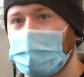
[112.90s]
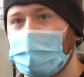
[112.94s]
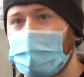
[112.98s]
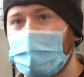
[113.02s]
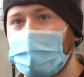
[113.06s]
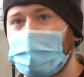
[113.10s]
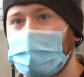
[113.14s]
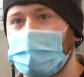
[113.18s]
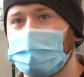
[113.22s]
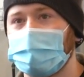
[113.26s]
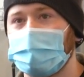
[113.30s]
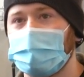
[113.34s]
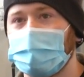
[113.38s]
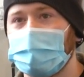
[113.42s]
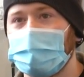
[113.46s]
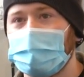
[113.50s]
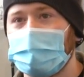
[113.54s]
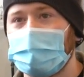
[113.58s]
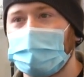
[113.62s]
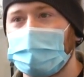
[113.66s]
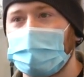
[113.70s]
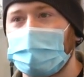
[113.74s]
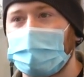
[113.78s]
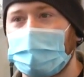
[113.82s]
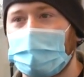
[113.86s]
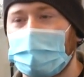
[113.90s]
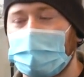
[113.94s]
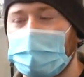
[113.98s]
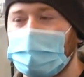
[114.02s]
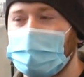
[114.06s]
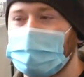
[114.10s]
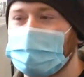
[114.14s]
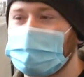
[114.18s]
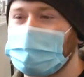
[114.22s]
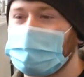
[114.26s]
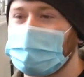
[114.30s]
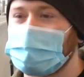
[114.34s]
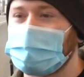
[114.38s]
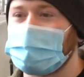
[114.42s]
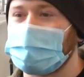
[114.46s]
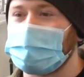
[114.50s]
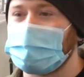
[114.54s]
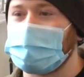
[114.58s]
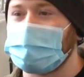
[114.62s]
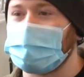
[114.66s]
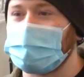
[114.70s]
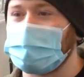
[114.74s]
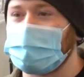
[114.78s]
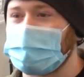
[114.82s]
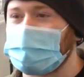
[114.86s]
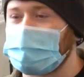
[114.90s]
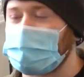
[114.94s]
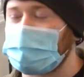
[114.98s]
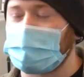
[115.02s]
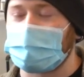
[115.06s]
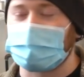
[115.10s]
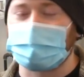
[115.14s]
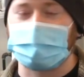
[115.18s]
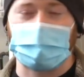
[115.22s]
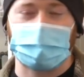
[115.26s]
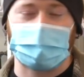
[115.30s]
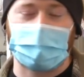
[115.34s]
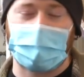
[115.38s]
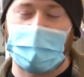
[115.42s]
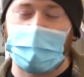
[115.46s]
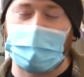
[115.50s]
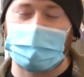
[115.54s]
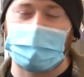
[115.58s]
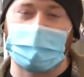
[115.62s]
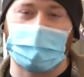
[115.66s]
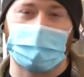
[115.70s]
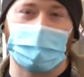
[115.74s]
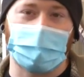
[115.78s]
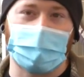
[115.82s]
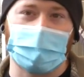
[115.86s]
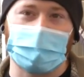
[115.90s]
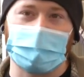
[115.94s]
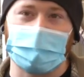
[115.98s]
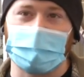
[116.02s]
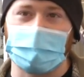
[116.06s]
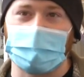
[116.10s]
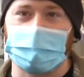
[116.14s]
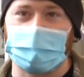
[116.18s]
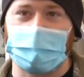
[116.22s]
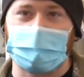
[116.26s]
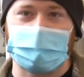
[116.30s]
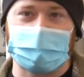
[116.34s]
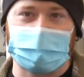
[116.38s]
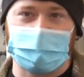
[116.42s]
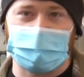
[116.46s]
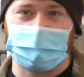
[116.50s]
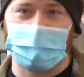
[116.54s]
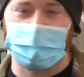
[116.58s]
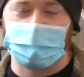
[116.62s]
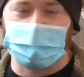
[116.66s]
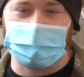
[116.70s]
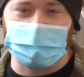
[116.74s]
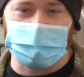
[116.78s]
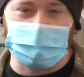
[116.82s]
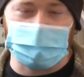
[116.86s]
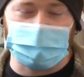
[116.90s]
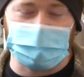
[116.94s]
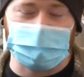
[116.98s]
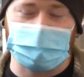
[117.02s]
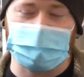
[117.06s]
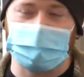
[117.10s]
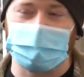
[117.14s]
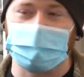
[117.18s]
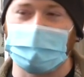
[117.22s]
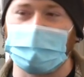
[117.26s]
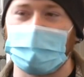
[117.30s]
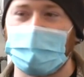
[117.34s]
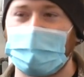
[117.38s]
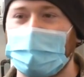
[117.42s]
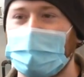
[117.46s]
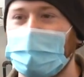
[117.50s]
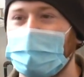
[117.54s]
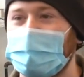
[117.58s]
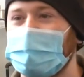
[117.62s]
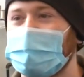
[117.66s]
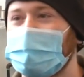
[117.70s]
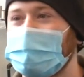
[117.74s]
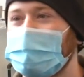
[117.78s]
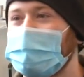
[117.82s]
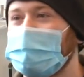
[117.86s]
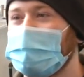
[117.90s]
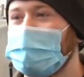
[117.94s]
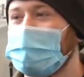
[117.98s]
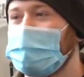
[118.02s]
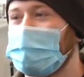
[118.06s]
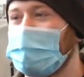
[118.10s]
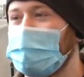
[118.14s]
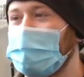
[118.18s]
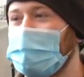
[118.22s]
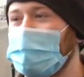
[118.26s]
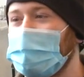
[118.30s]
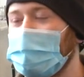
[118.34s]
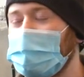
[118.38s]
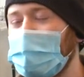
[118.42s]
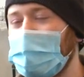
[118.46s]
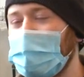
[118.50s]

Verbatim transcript: Brown, um, since the rabbit hole, you know, kind of alludes to. Uh, uh,